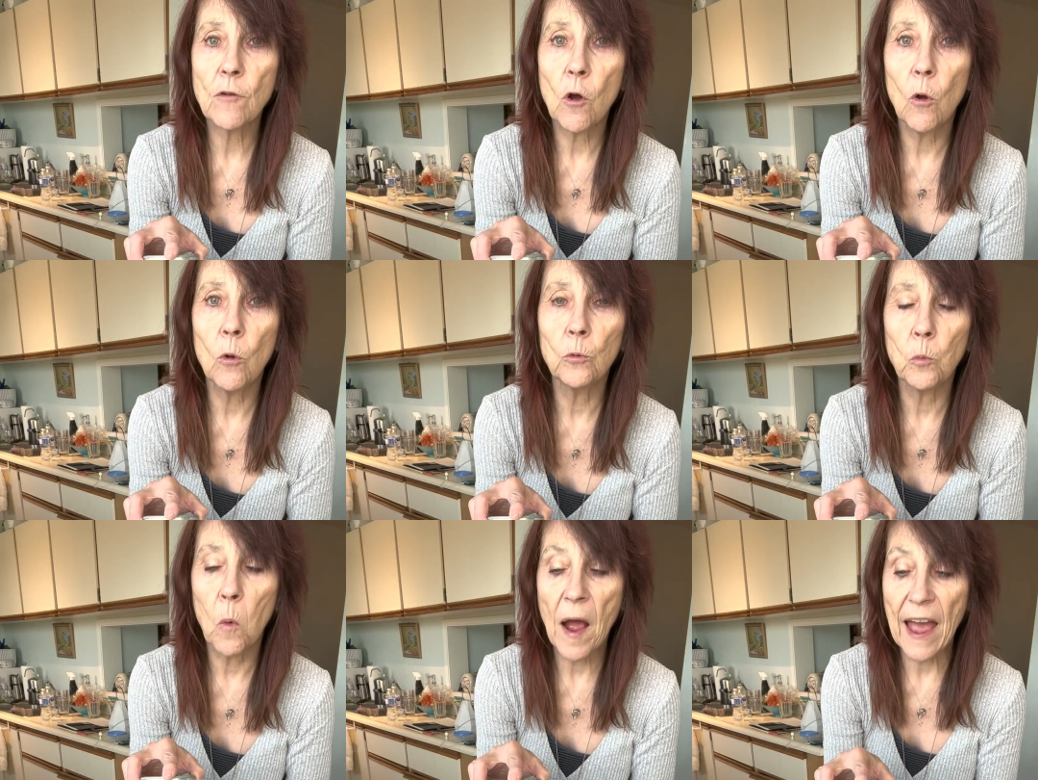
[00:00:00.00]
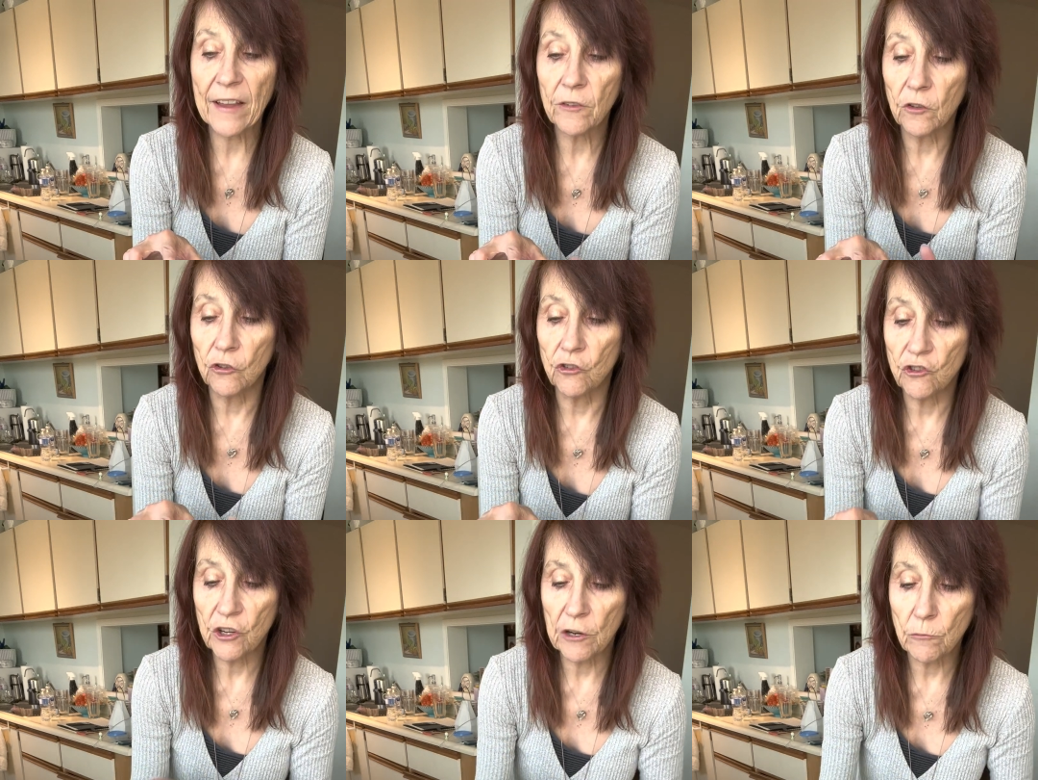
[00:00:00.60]
cold wax
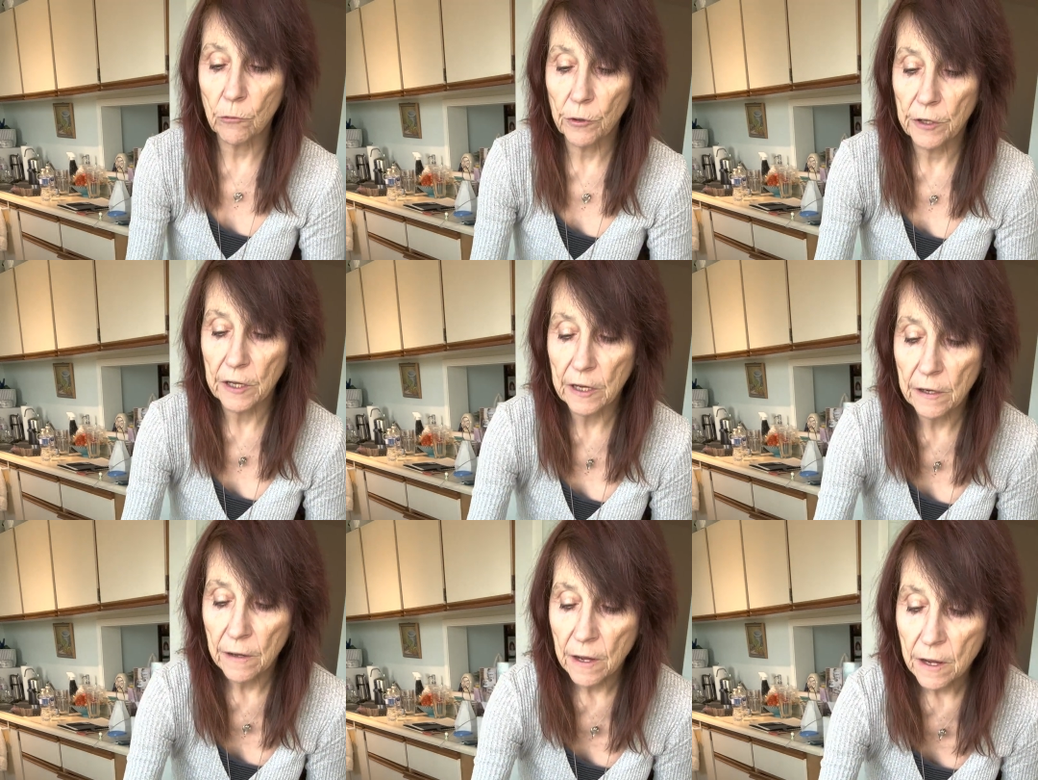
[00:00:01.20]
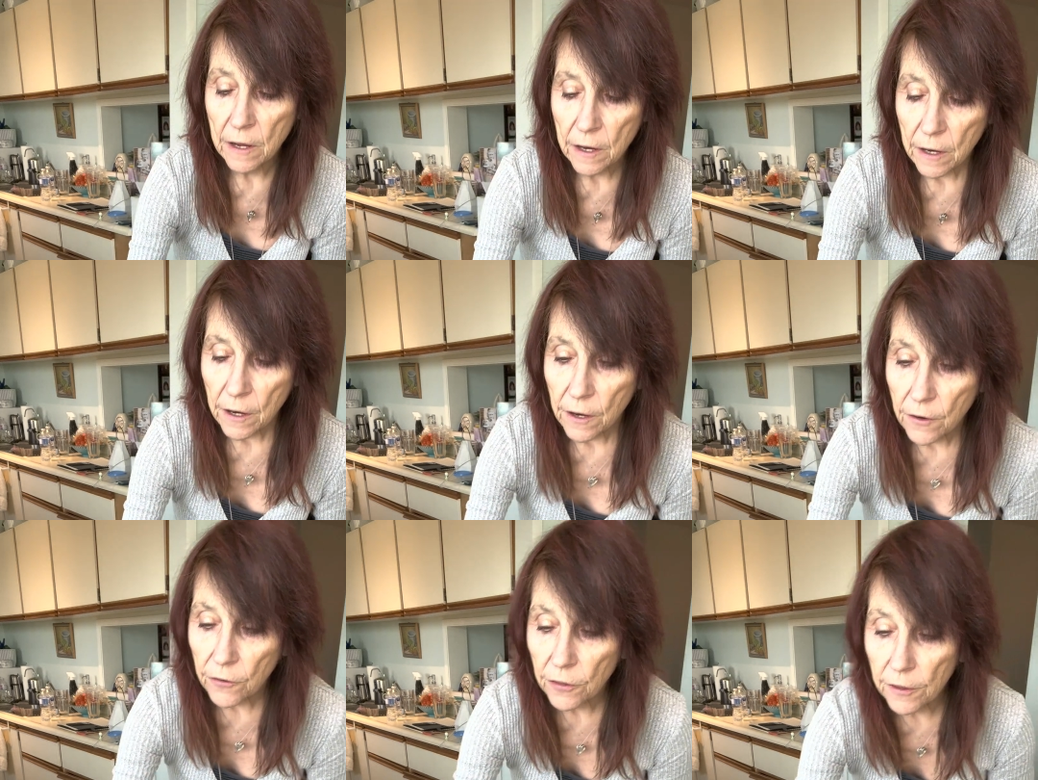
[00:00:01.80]
is generally
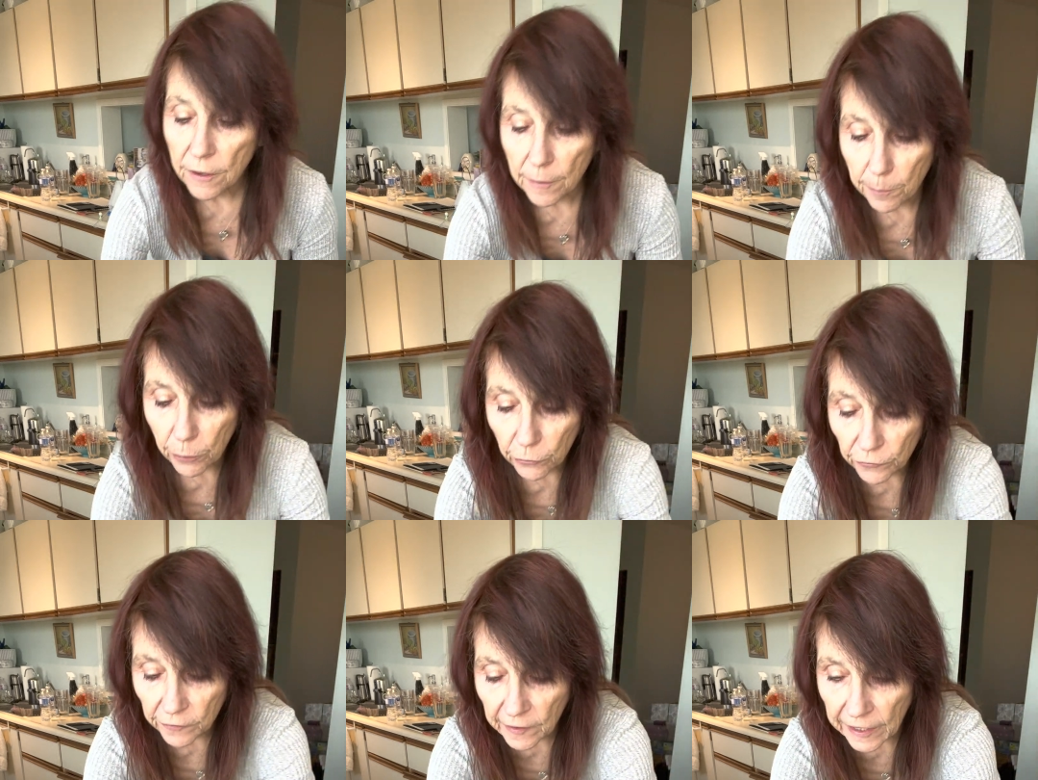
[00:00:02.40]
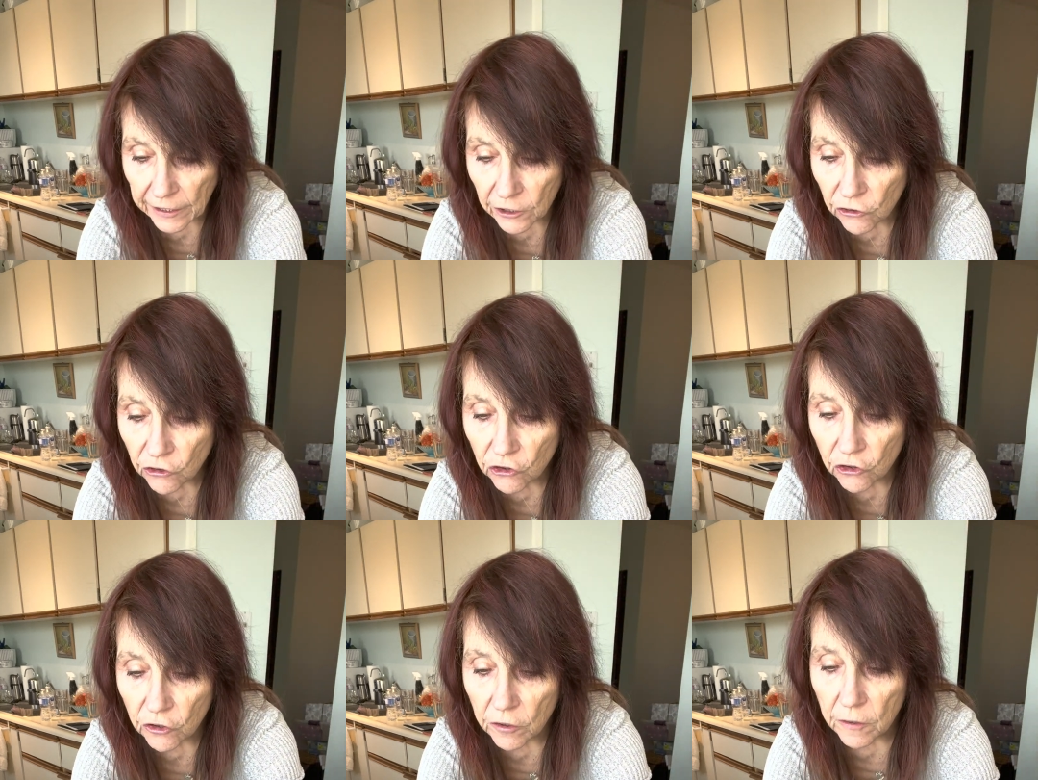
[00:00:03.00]
the
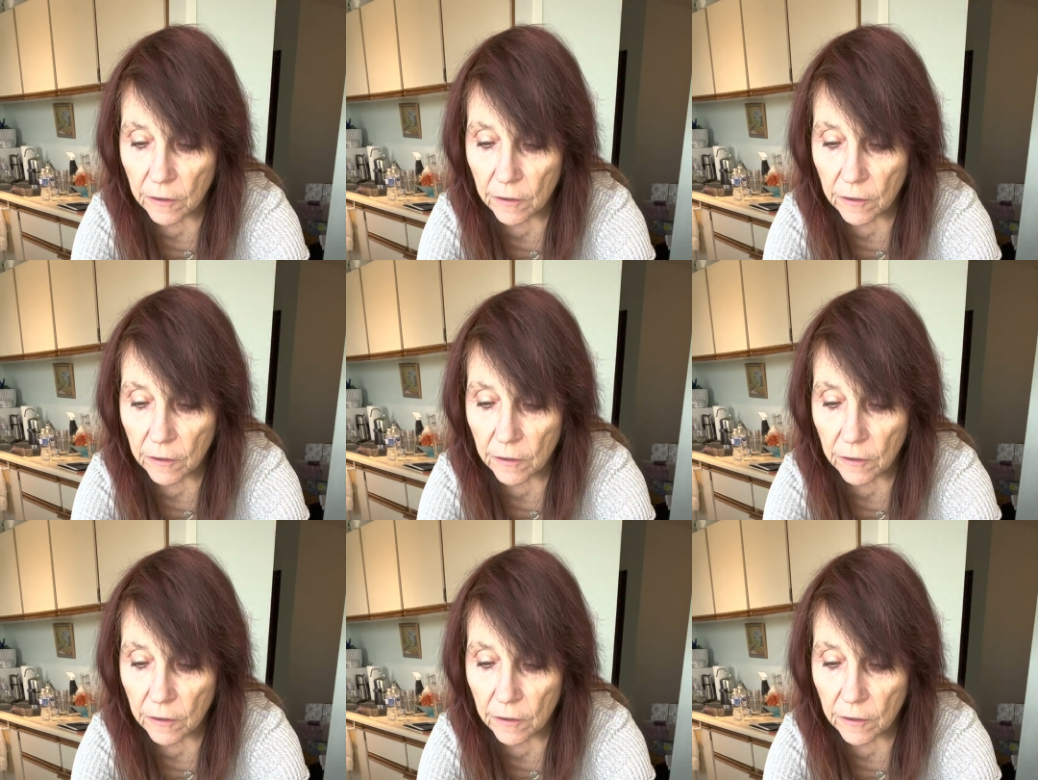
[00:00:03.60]
percentage.